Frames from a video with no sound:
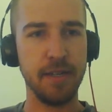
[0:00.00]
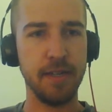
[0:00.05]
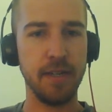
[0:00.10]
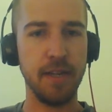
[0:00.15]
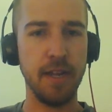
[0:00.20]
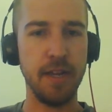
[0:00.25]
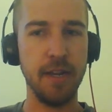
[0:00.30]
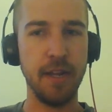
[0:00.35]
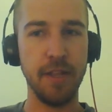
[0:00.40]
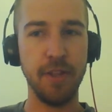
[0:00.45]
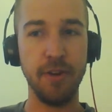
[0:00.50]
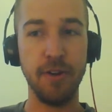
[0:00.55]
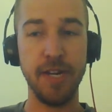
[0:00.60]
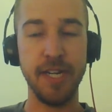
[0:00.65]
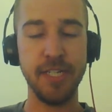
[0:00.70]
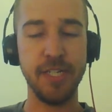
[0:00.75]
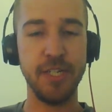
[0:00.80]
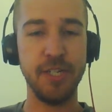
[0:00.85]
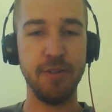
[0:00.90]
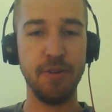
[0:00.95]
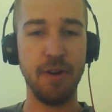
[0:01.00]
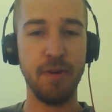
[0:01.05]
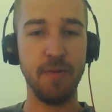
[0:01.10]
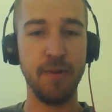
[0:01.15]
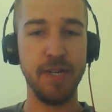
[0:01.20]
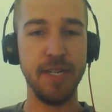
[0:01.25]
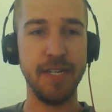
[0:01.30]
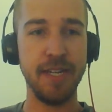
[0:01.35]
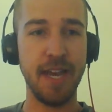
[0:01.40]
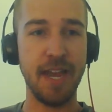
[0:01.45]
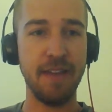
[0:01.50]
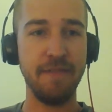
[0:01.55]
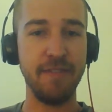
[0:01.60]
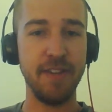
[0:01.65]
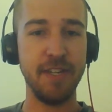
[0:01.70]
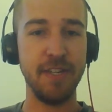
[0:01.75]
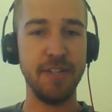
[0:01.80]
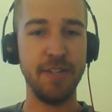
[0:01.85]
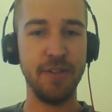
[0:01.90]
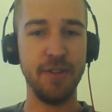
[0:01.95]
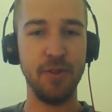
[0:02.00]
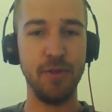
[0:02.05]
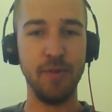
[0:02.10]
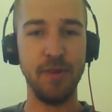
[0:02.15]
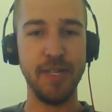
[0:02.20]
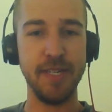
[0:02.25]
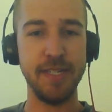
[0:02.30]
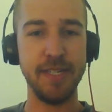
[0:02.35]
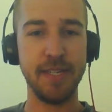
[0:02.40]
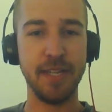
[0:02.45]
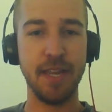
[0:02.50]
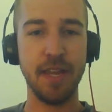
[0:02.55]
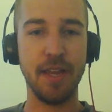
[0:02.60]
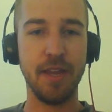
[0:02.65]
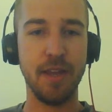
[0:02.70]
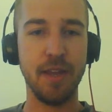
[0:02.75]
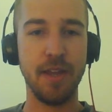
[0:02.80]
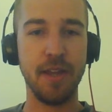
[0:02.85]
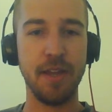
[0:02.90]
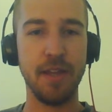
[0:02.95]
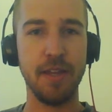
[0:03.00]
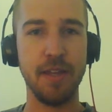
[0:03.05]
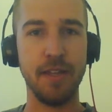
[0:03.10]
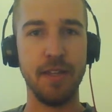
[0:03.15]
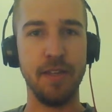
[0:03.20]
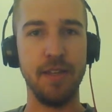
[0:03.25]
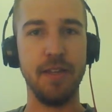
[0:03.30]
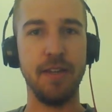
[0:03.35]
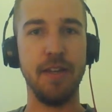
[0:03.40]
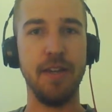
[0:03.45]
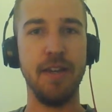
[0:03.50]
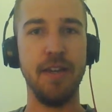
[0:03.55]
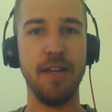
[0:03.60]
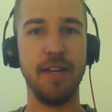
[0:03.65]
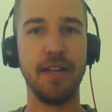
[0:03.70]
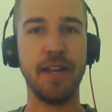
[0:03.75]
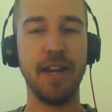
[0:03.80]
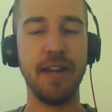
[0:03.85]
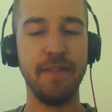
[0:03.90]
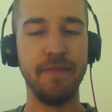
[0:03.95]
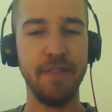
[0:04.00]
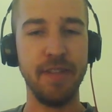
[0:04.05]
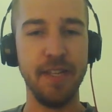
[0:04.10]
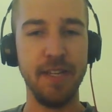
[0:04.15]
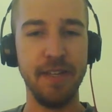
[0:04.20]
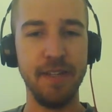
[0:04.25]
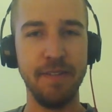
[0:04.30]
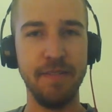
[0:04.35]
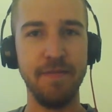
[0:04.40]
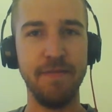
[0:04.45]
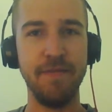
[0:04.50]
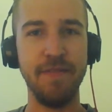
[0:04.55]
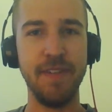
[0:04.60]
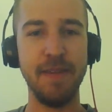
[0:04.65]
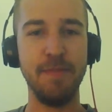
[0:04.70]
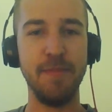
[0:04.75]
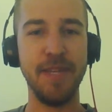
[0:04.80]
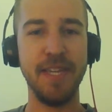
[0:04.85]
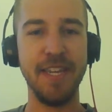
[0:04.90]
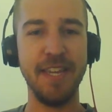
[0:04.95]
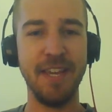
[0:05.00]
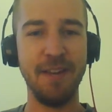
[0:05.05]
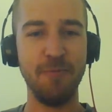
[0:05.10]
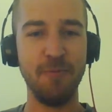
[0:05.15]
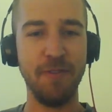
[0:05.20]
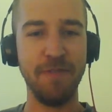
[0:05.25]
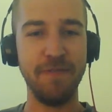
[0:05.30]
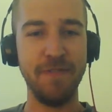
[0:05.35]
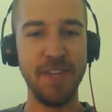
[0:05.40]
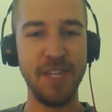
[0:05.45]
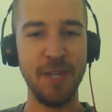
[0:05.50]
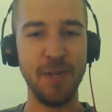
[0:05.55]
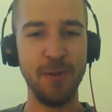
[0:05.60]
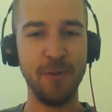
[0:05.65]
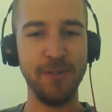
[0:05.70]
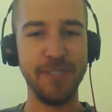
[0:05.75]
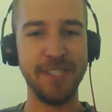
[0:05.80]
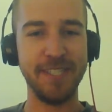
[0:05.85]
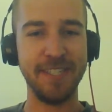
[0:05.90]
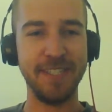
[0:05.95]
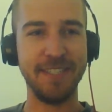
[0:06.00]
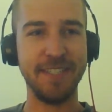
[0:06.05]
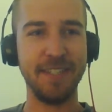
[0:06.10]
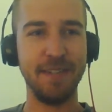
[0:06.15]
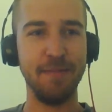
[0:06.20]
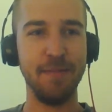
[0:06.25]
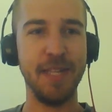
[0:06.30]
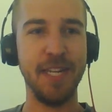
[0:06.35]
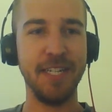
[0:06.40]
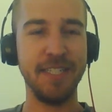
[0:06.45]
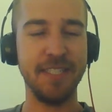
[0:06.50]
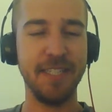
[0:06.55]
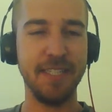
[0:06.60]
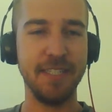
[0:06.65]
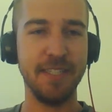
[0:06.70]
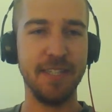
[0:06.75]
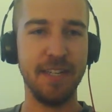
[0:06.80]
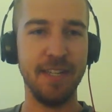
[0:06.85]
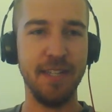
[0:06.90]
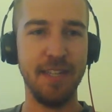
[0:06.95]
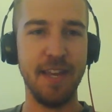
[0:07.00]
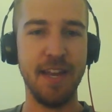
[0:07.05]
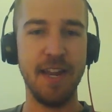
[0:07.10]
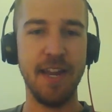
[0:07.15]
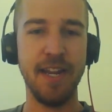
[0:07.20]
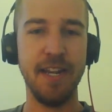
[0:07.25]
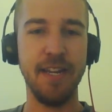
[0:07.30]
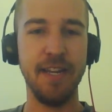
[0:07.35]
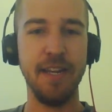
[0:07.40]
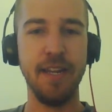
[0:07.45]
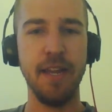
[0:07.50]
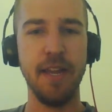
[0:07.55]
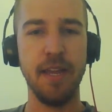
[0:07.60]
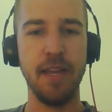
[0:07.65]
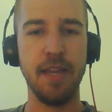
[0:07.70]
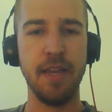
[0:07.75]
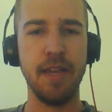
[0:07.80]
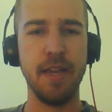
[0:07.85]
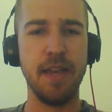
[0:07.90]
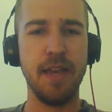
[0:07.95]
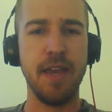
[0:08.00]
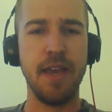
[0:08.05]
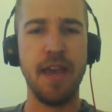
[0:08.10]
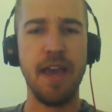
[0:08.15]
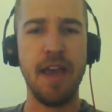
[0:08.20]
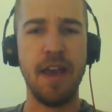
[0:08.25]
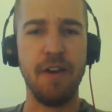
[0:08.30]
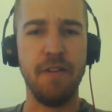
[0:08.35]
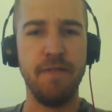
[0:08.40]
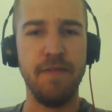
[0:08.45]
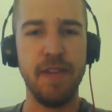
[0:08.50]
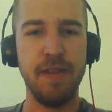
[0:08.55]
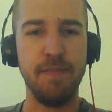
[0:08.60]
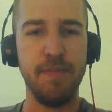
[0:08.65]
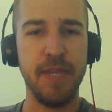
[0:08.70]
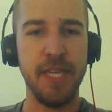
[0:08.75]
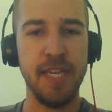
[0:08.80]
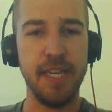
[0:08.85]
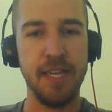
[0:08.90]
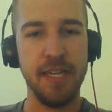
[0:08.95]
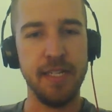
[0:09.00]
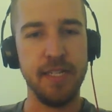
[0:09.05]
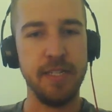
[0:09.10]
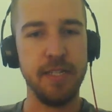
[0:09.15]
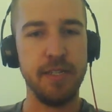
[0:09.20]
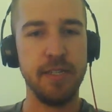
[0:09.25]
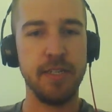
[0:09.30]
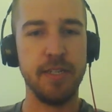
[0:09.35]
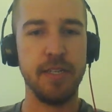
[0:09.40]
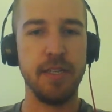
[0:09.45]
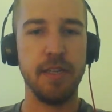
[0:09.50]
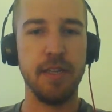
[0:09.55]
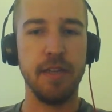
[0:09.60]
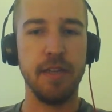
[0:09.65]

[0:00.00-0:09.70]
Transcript: another issue I want to dive into is kind of the VPN review system that exists online and how VPNs